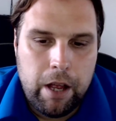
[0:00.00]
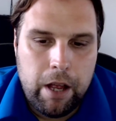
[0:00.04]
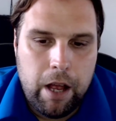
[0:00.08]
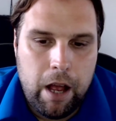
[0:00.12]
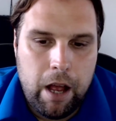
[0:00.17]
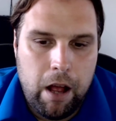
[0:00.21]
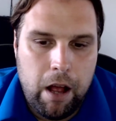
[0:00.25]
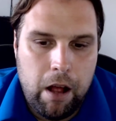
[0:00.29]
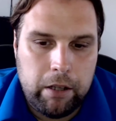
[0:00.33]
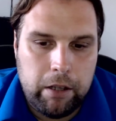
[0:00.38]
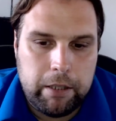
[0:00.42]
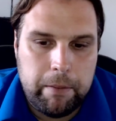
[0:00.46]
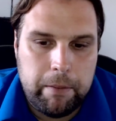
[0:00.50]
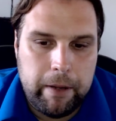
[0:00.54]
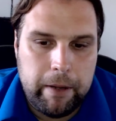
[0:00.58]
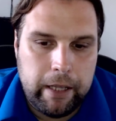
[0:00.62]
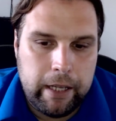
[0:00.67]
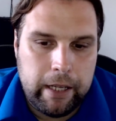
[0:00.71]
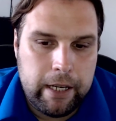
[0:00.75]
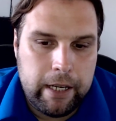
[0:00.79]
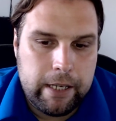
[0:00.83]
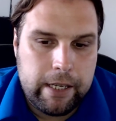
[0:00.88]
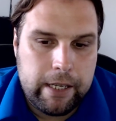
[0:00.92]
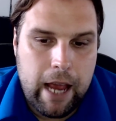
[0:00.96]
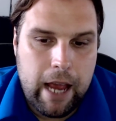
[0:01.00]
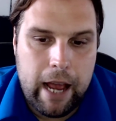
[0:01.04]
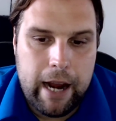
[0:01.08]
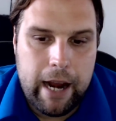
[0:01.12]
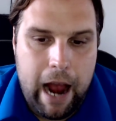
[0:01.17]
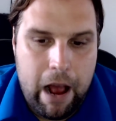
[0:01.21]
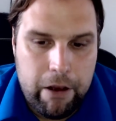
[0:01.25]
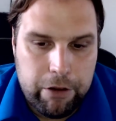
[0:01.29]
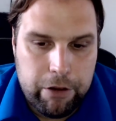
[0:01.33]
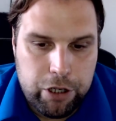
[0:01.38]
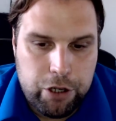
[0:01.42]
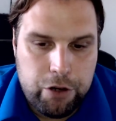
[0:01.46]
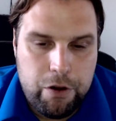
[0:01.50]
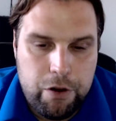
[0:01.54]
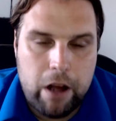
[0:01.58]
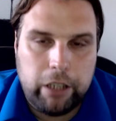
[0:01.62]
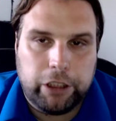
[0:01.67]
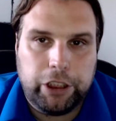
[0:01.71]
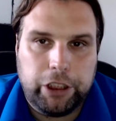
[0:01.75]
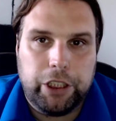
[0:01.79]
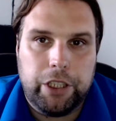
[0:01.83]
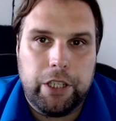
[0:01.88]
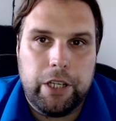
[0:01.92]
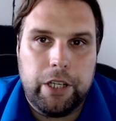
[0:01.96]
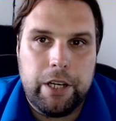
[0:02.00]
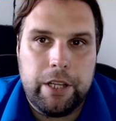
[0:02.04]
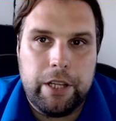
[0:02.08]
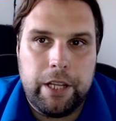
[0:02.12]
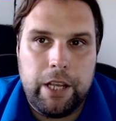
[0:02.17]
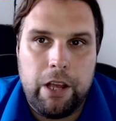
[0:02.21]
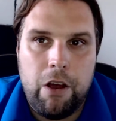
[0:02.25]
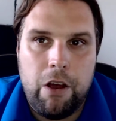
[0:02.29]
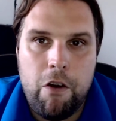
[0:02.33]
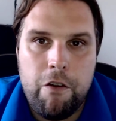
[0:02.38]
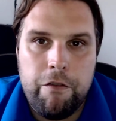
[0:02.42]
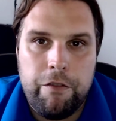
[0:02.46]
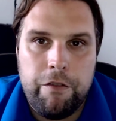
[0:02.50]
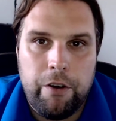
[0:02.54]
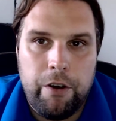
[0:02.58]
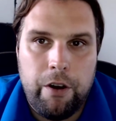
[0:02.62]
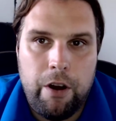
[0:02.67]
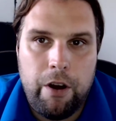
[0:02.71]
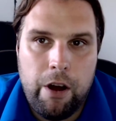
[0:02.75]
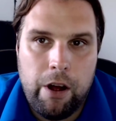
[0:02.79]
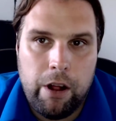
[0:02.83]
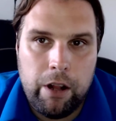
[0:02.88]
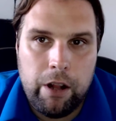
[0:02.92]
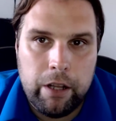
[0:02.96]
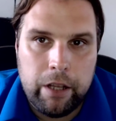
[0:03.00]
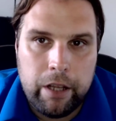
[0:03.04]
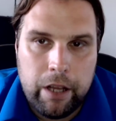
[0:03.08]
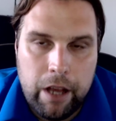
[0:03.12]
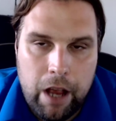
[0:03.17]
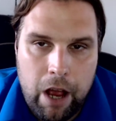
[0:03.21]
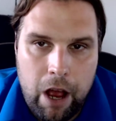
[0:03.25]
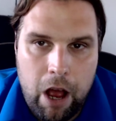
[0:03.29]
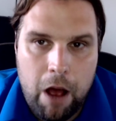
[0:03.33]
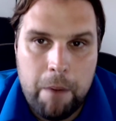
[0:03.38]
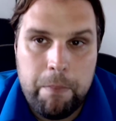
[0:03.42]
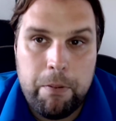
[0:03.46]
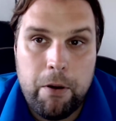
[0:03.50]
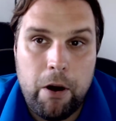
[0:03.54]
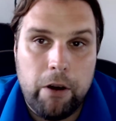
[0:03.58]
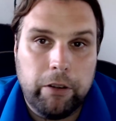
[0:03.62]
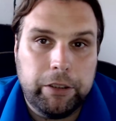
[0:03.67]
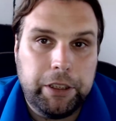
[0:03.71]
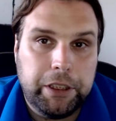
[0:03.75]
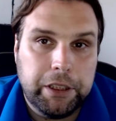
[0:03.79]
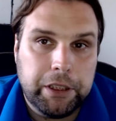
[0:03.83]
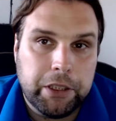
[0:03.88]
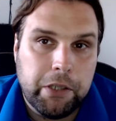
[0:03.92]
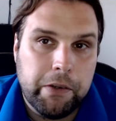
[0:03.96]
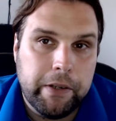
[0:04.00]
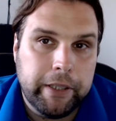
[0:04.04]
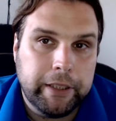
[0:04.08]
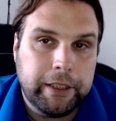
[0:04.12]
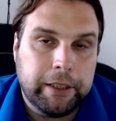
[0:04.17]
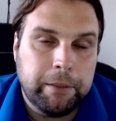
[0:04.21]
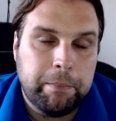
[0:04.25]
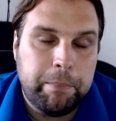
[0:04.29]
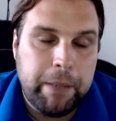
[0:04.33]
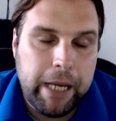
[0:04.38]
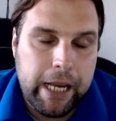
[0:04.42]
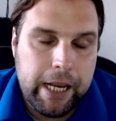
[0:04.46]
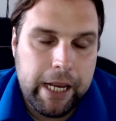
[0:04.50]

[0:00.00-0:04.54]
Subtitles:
ultimately decide how structured the overall approach is going to be